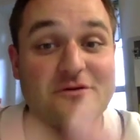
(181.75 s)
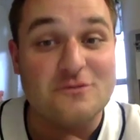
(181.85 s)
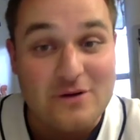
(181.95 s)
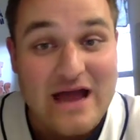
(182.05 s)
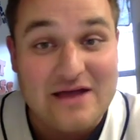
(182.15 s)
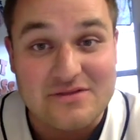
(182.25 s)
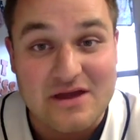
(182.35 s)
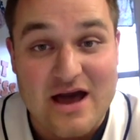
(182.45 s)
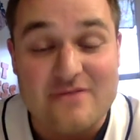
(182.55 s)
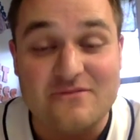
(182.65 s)
throughout the
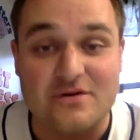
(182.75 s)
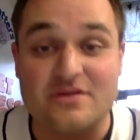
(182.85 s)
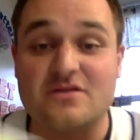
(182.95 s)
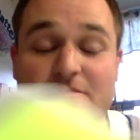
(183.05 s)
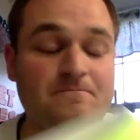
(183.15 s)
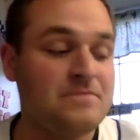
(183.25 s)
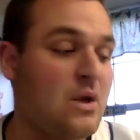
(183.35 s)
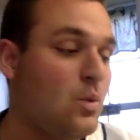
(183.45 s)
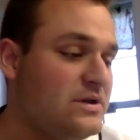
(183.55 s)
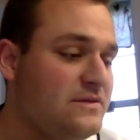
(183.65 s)
conference.
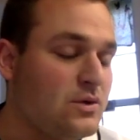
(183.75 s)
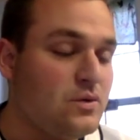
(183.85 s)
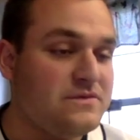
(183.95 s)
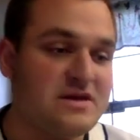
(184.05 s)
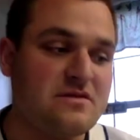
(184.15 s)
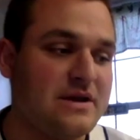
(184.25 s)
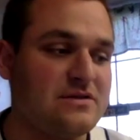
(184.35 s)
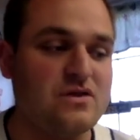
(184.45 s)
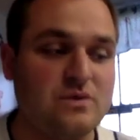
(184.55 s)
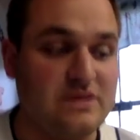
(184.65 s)
One of the cool things about the
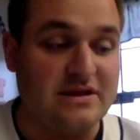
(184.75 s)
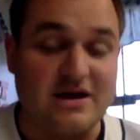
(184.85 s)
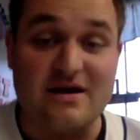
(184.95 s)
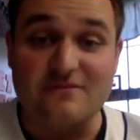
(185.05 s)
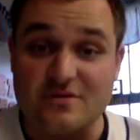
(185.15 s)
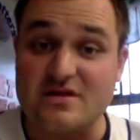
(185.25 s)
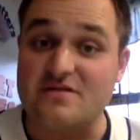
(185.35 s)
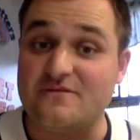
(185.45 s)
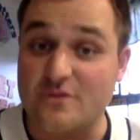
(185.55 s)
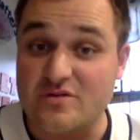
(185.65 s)
student-led conference is the
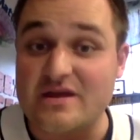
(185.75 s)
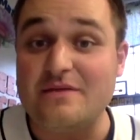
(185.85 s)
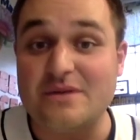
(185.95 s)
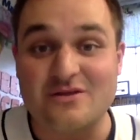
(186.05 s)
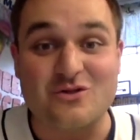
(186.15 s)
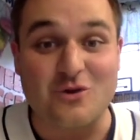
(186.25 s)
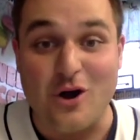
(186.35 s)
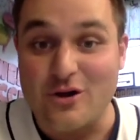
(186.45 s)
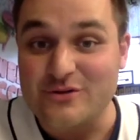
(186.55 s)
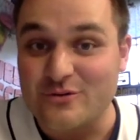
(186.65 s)
first 10 minutes are
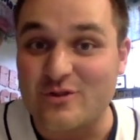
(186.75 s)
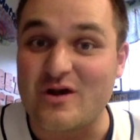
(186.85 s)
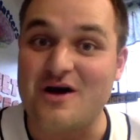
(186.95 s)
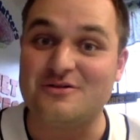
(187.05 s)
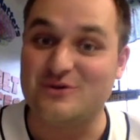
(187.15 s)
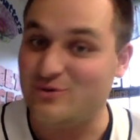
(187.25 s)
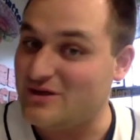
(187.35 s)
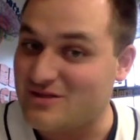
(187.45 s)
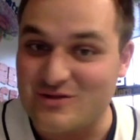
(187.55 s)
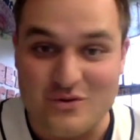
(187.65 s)
all your scholar. You
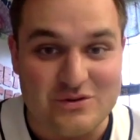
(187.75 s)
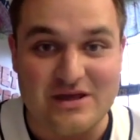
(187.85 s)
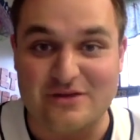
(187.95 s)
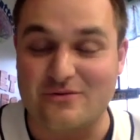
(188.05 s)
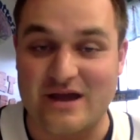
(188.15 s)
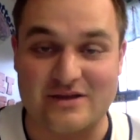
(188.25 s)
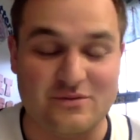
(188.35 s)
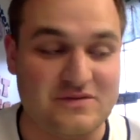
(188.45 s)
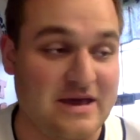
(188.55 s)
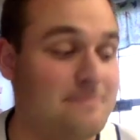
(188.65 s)
get to totally interact
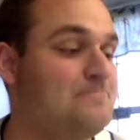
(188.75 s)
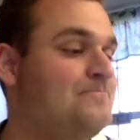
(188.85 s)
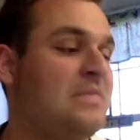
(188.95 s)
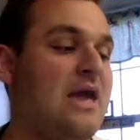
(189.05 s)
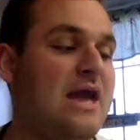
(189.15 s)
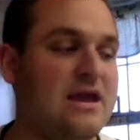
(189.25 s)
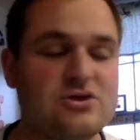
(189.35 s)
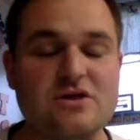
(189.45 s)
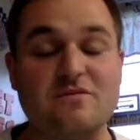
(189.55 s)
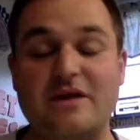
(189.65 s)
with them. It
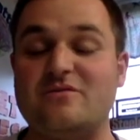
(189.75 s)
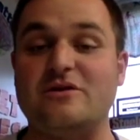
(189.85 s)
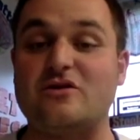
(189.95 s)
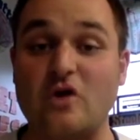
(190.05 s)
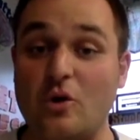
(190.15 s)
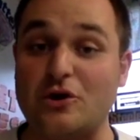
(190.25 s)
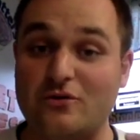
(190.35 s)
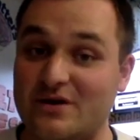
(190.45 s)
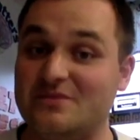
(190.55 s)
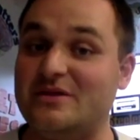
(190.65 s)
just makes me so
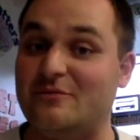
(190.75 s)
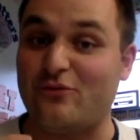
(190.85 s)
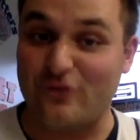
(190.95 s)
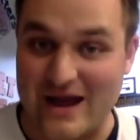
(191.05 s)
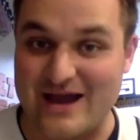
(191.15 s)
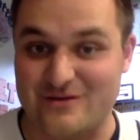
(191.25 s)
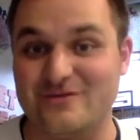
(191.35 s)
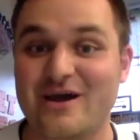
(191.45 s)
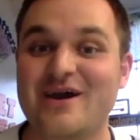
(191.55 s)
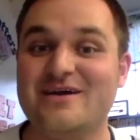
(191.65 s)
incredibly proud
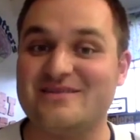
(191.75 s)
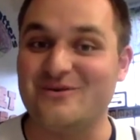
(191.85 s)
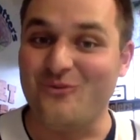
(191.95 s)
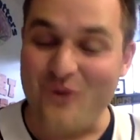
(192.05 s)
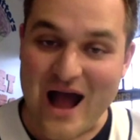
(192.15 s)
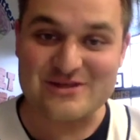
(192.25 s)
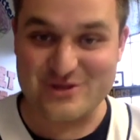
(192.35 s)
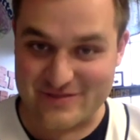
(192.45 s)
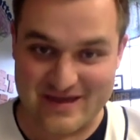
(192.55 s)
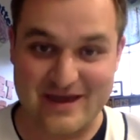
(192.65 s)
to
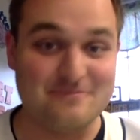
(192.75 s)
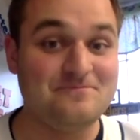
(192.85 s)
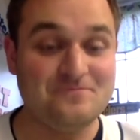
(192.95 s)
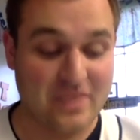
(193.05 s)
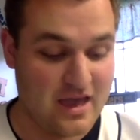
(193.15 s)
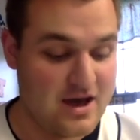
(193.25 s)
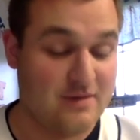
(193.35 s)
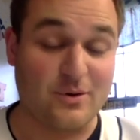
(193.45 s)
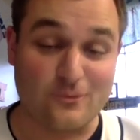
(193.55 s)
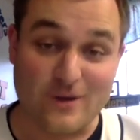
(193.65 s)
watch them
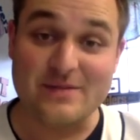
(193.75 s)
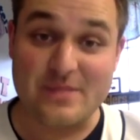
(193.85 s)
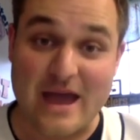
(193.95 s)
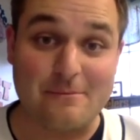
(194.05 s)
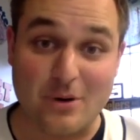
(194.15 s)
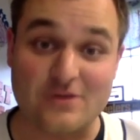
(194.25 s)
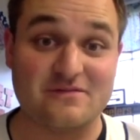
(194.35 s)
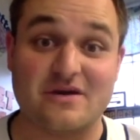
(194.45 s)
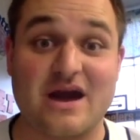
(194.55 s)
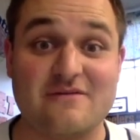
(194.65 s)
run that part of
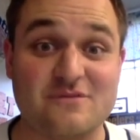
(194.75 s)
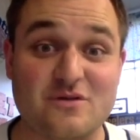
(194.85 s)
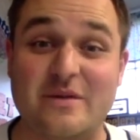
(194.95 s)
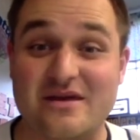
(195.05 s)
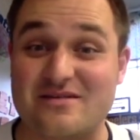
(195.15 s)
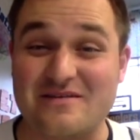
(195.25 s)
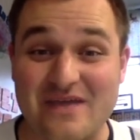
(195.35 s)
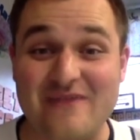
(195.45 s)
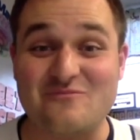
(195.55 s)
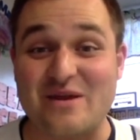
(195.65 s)
the conference because
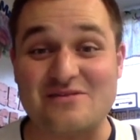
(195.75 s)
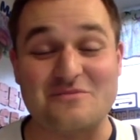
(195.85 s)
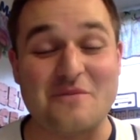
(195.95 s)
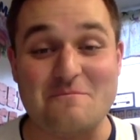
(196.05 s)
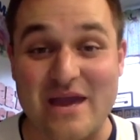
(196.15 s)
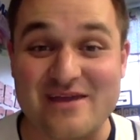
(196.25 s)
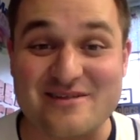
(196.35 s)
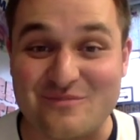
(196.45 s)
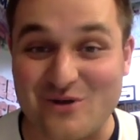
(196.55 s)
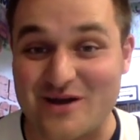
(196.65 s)
they've made some
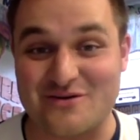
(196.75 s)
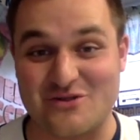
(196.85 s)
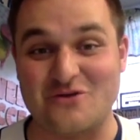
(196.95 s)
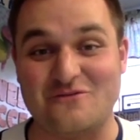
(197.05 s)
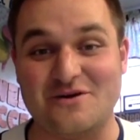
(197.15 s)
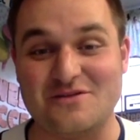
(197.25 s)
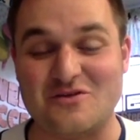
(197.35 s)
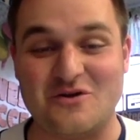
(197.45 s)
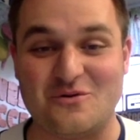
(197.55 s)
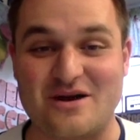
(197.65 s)
amazing progress so far
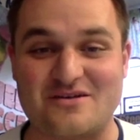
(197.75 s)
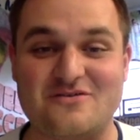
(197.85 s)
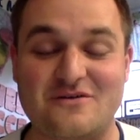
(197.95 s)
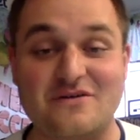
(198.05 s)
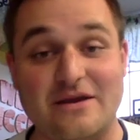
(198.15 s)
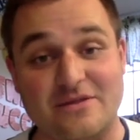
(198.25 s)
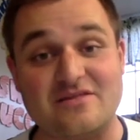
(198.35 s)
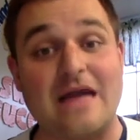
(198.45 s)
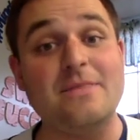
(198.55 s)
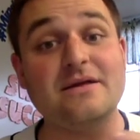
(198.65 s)
this year, Rockstar
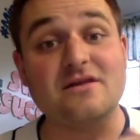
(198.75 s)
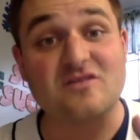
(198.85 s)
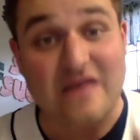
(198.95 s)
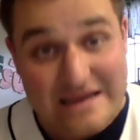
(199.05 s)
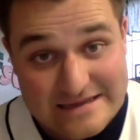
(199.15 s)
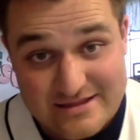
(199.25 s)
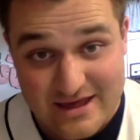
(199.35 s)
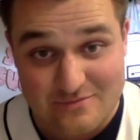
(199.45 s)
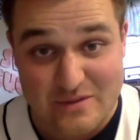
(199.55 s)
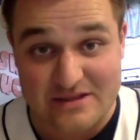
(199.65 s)
families. And then the second
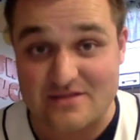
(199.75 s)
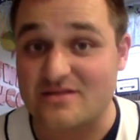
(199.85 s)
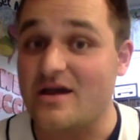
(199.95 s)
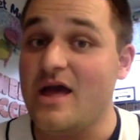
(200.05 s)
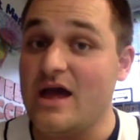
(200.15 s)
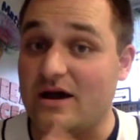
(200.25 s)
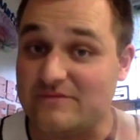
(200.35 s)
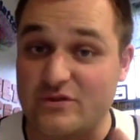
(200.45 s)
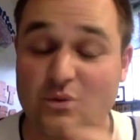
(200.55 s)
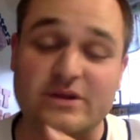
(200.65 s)
10 minutes of
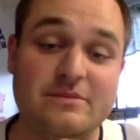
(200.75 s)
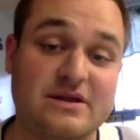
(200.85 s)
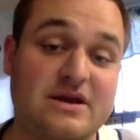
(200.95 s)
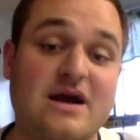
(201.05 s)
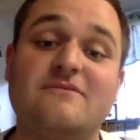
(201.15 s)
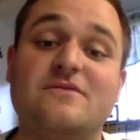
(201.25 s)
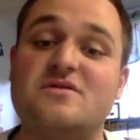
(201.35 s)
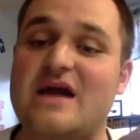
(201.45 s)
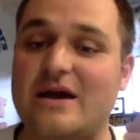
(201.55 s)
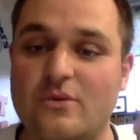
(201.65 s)
the 20-minute conference,
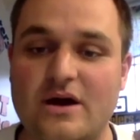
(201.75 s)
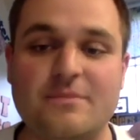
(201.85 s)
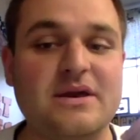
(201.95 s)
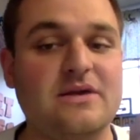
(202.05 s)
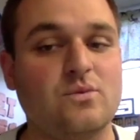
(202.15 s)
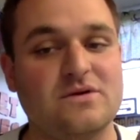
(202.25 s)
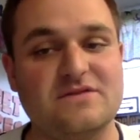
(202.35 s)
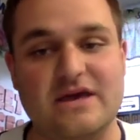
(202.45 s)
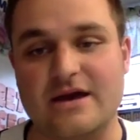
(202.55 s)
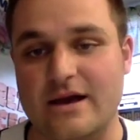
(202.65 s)
I will come in with
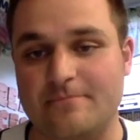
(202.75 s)
the